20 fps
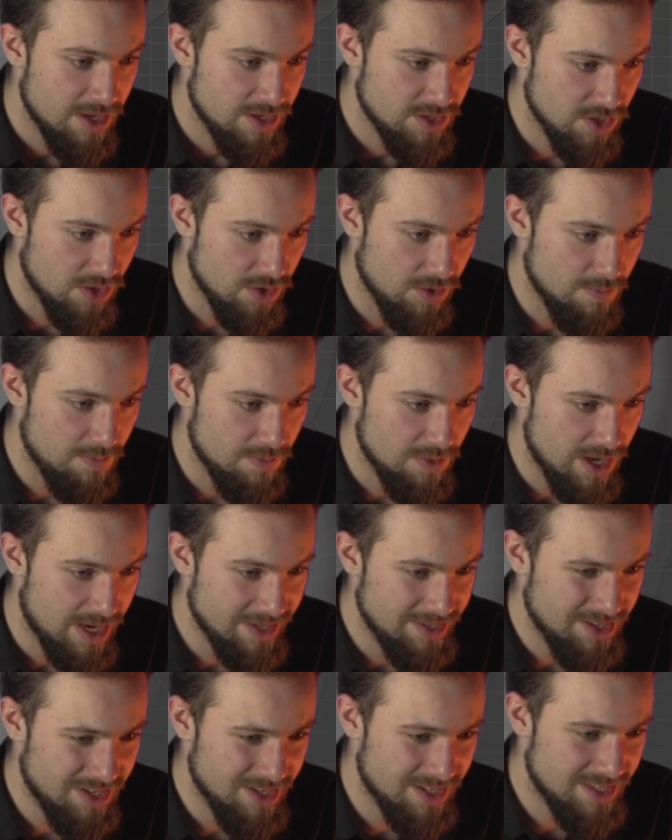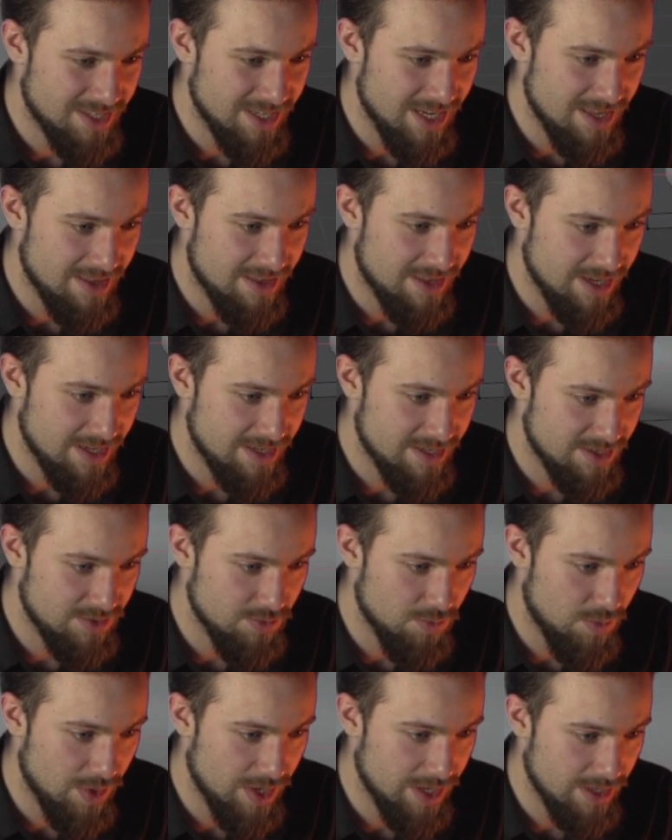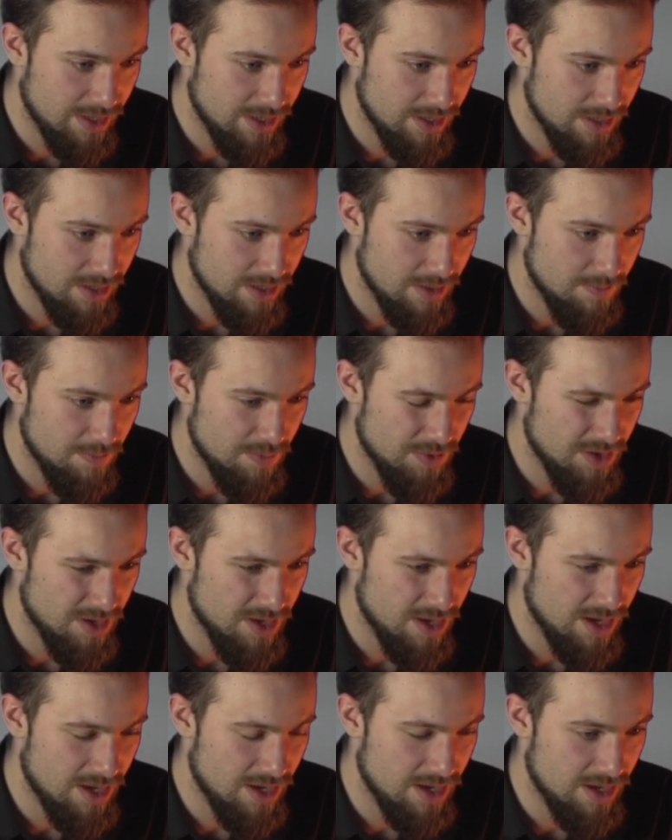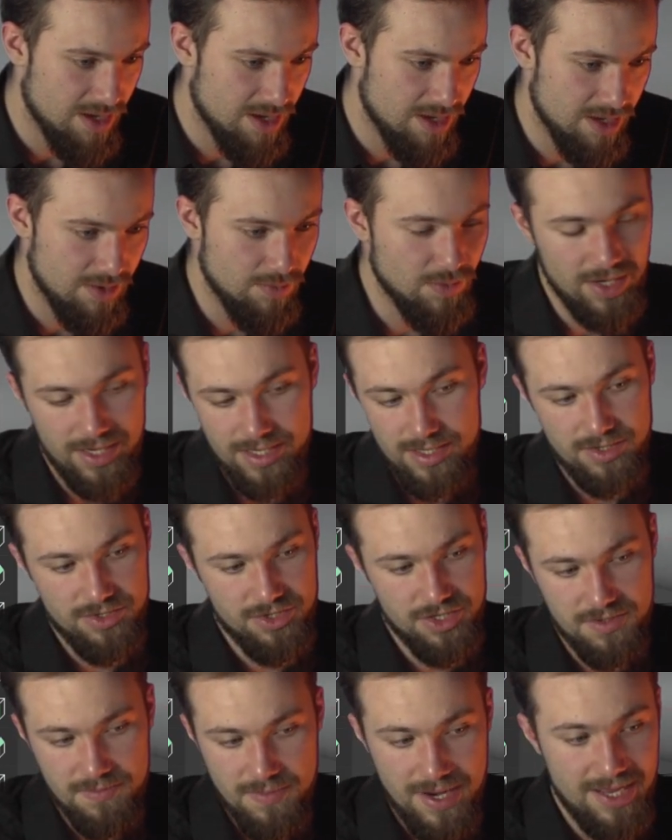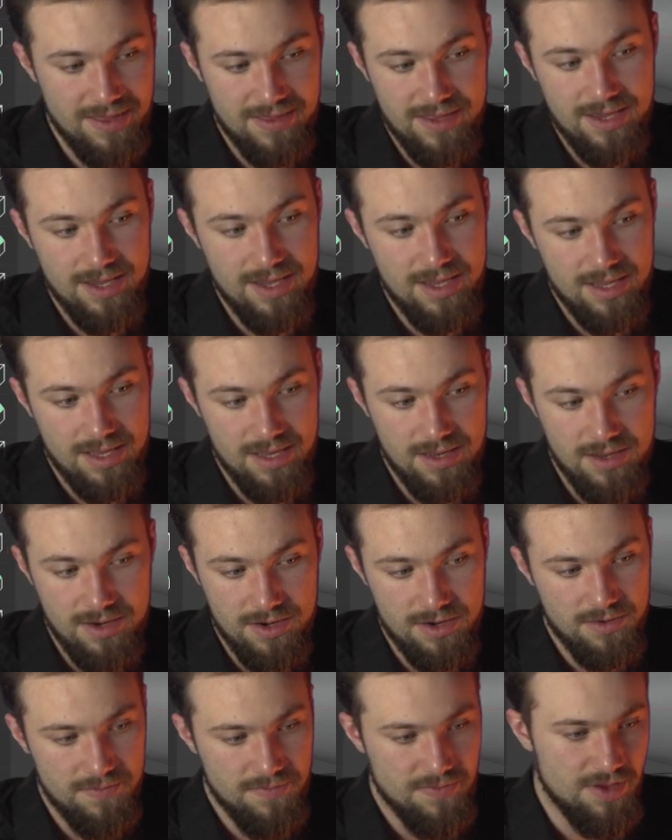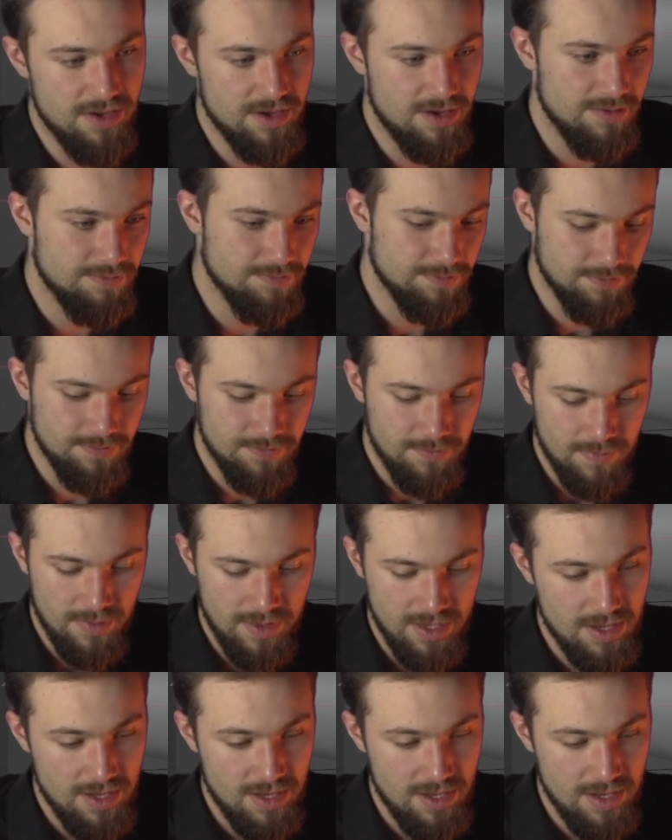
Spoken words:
So as you can see, this will, it'll just make the